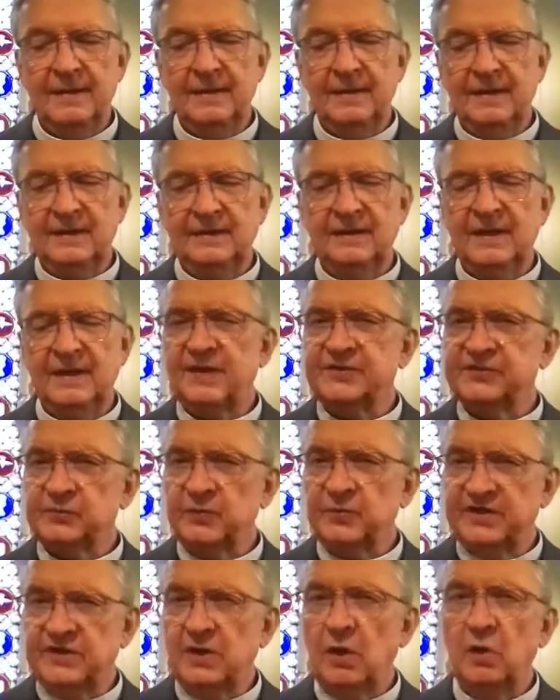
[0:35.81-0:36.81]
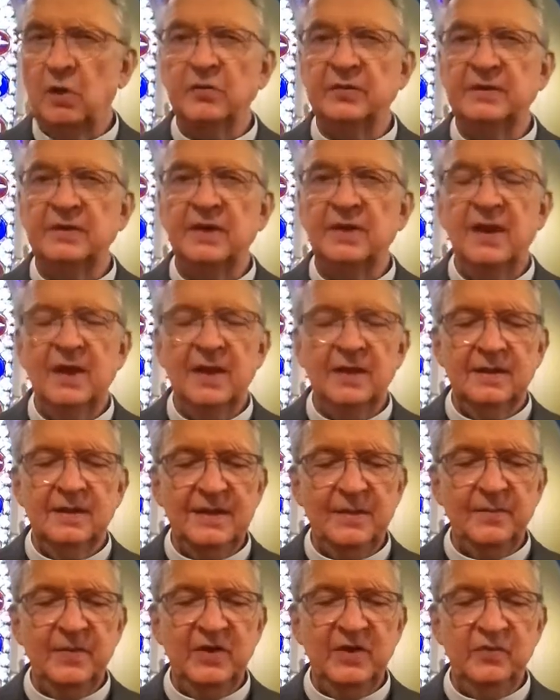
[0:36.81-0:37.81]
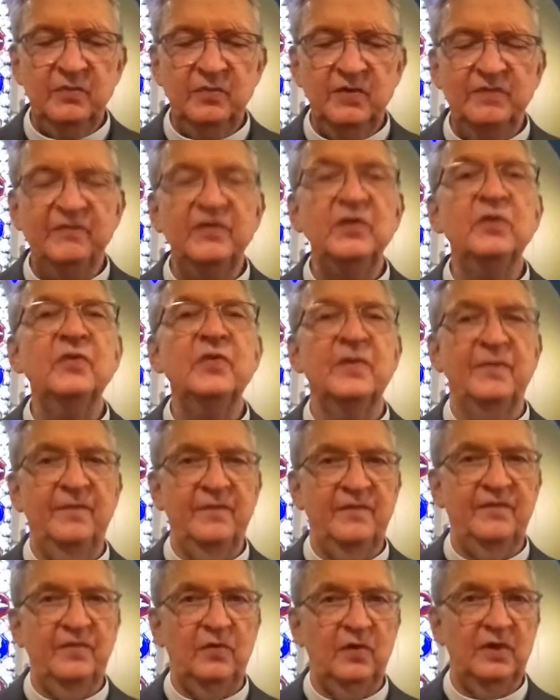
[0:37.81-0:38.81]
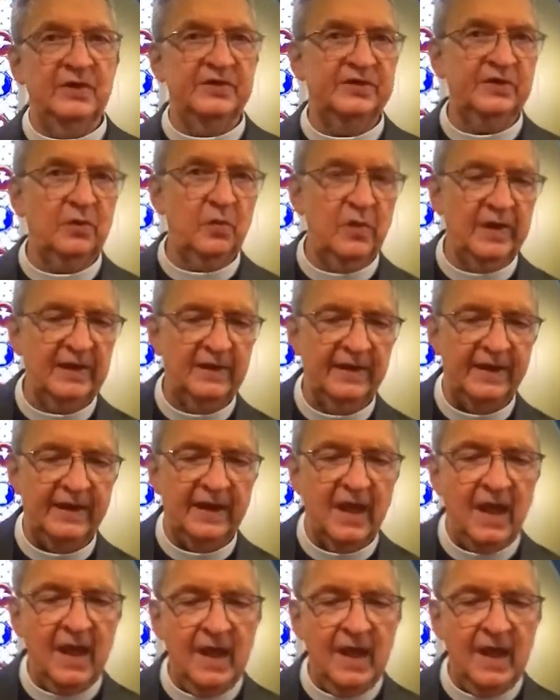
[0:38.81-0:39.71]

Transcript: In case we don't, let me review them for us quickly.